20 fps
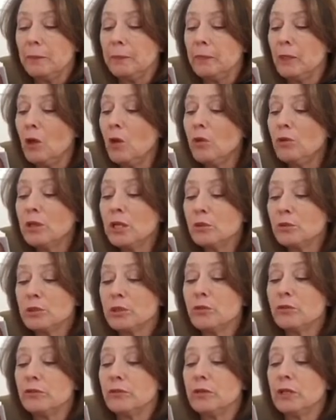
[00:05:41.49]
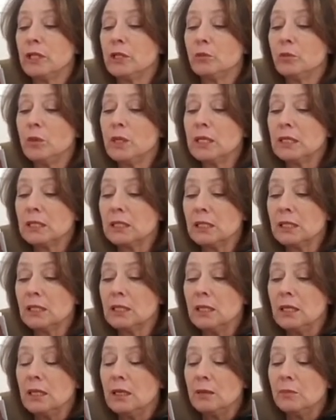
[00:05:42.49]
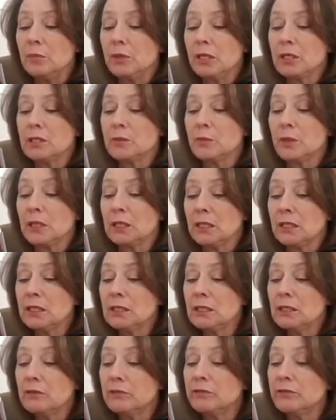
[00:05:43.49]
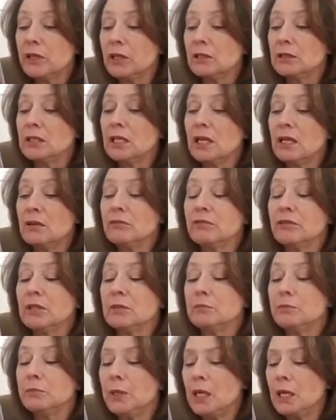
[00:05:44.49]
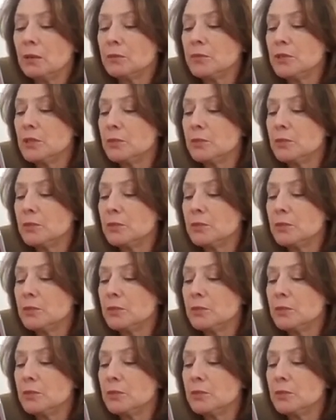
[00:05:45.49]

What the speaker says: The whole thing was over very quickly, but as Melinda felt every bump,